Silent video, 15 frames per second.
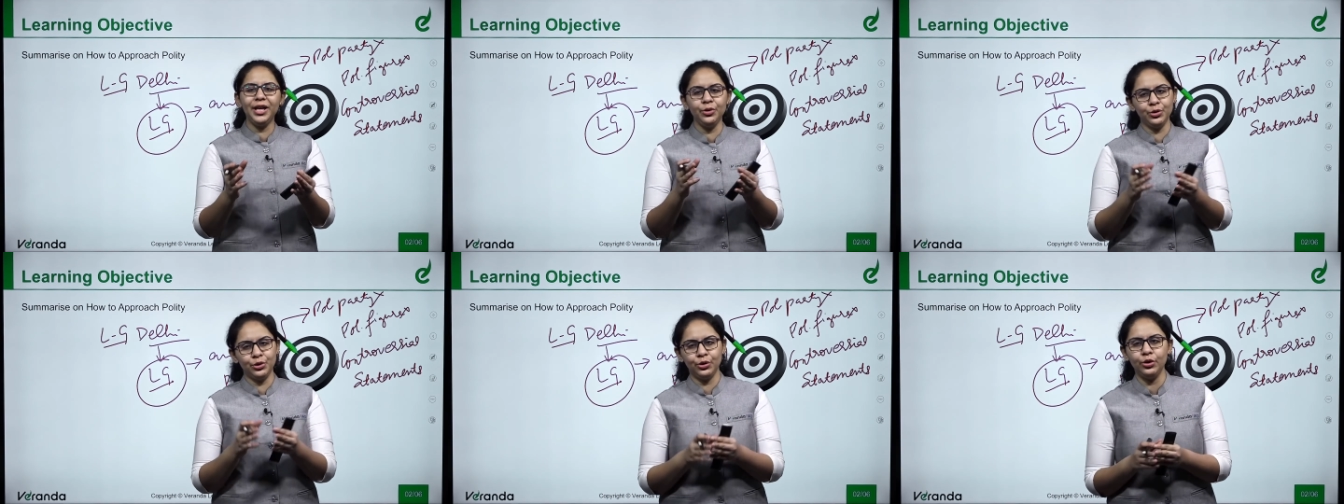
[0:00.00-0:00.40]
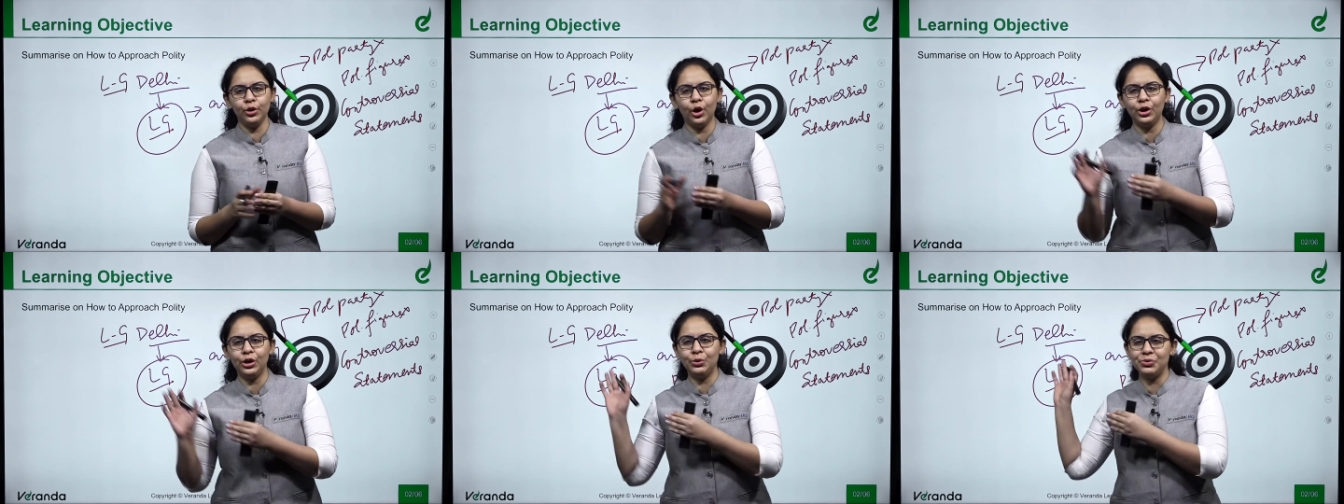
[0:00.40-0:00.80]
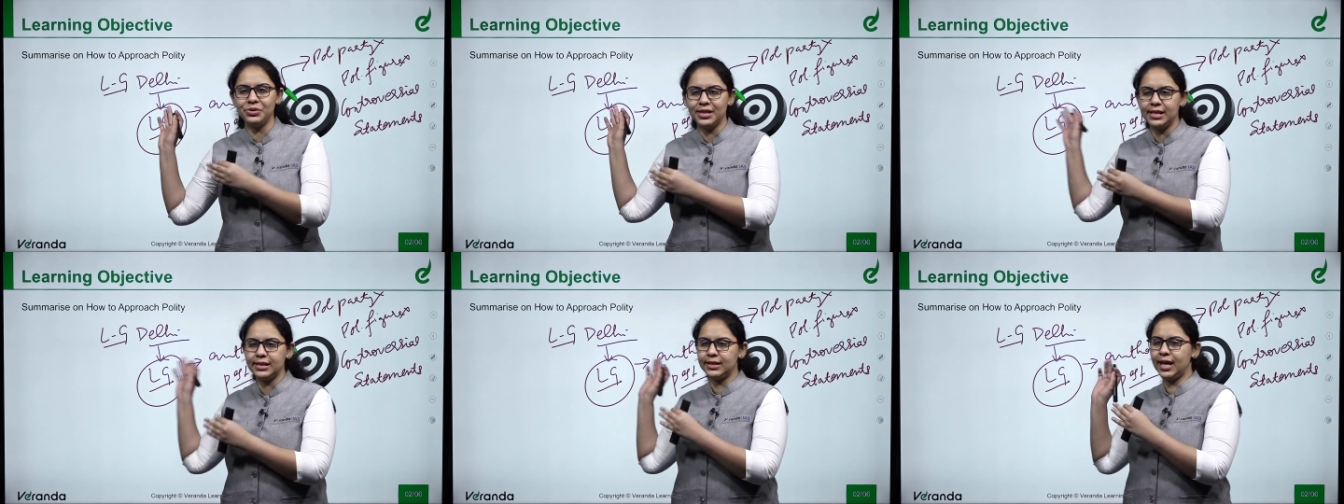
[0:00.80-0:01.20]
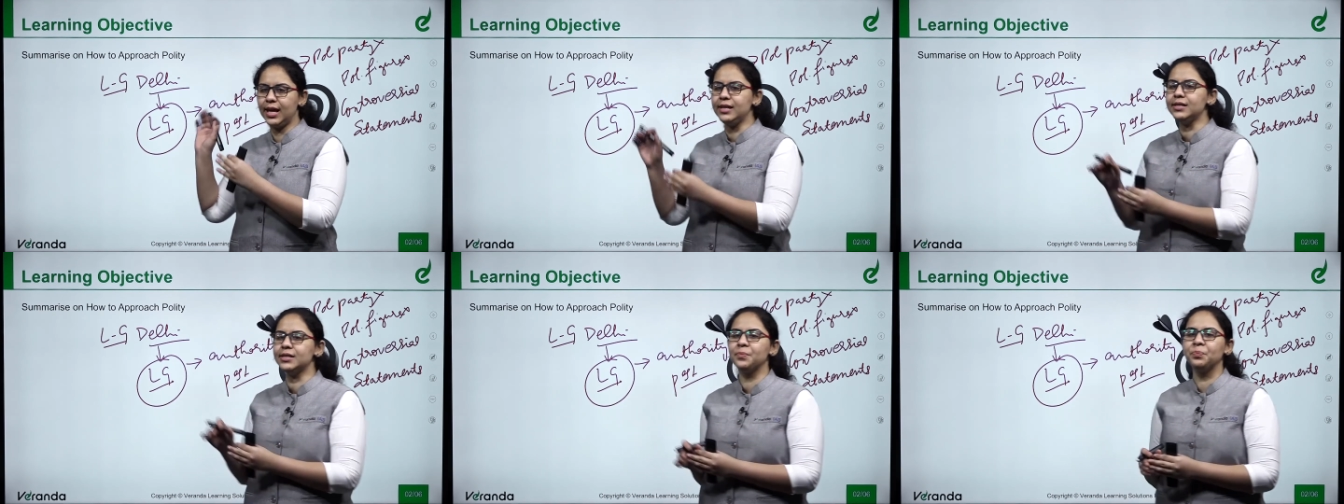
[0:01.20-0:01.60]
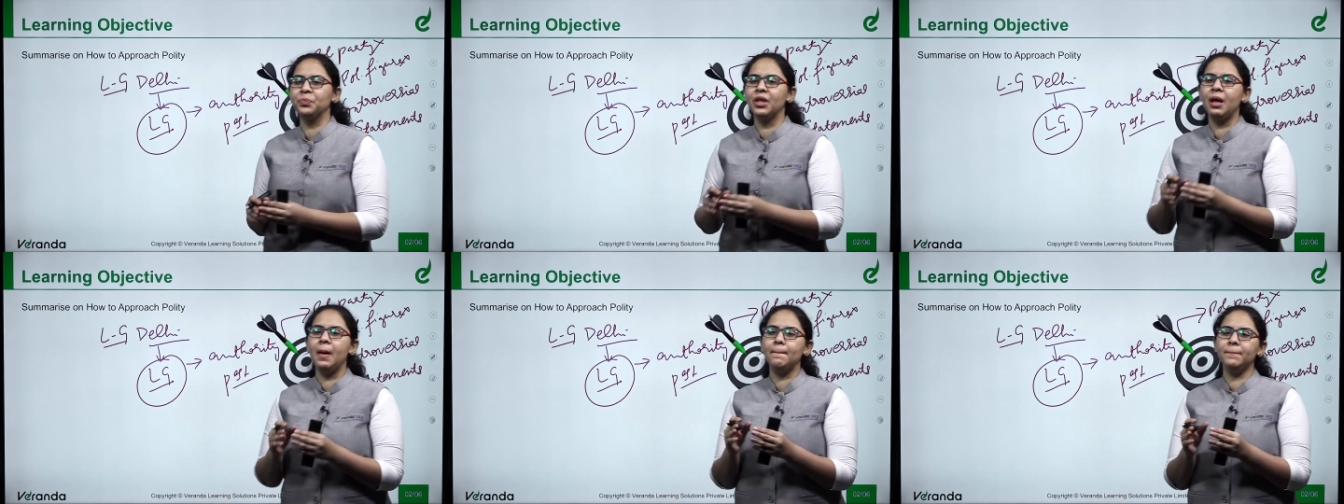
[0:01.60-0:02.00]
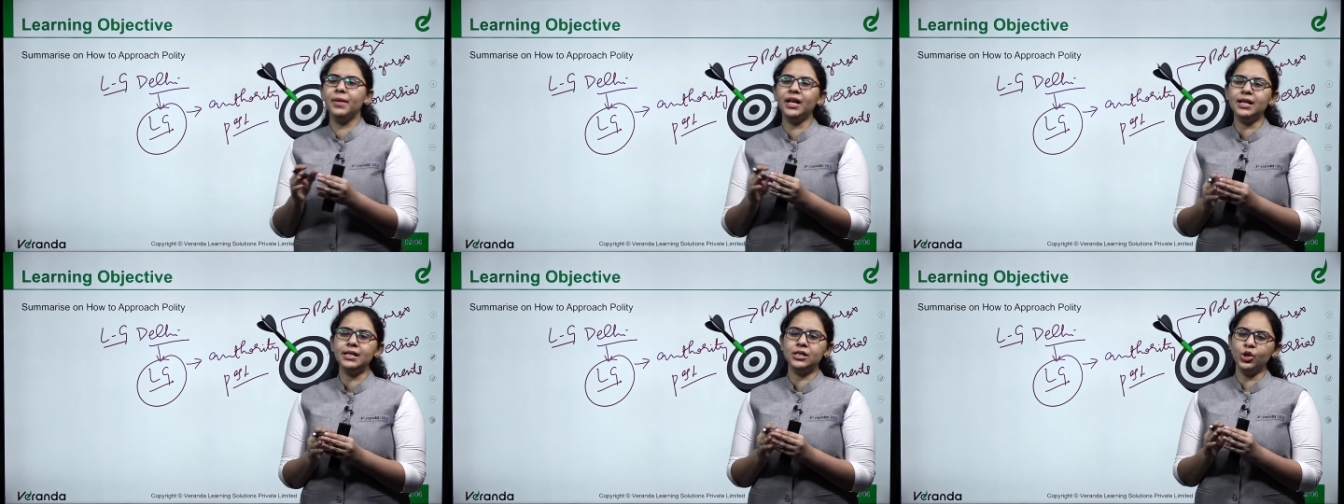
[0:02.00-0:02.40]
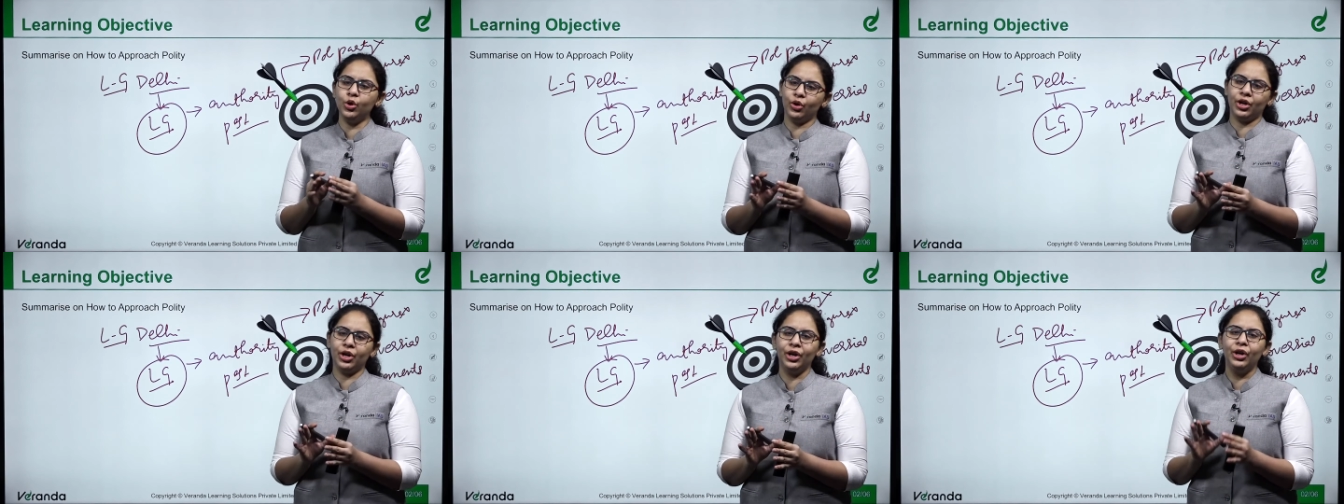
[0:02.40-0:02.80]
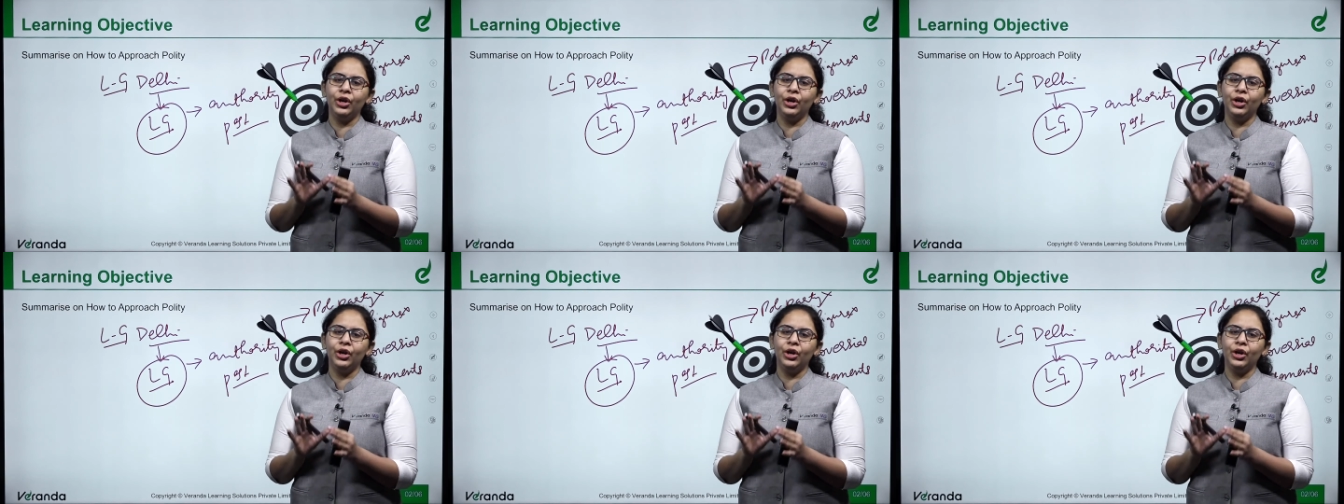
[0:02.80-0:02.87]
you should not use these things? Because look,